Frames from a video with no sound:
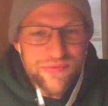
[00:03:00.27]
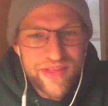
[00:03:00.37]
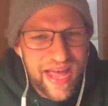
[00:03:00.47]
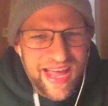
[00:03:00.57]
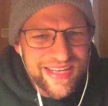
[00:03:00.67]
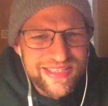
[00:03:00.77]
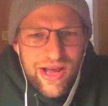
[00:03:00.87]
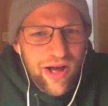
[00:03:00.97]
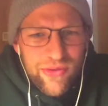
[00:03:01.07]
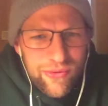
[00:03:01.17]
the eggs
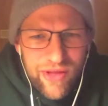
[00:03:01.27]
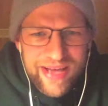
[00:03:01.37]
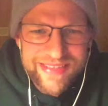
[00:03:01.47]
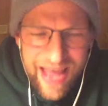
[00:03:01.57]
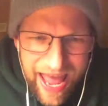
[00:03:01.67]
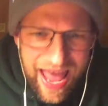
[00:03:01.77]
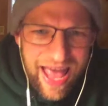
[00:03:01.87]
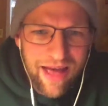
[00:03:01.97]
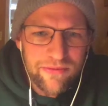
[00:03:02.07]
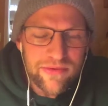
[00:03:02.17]
y'all don't like to
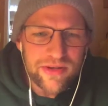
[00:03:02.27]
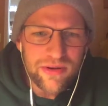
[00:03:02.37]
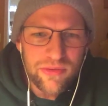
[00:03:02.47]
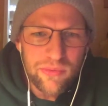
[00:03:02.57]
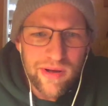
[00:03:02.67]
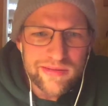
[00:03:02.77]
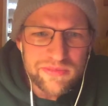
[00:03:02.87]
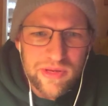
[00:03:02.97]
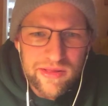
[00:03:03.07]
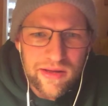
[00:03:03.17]
have, you know, the ones
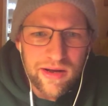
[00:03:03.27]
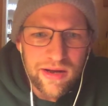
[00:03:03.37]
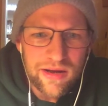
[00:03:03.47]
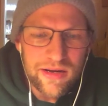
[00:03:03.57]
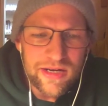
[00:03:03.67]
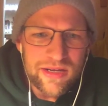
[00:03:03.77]
with the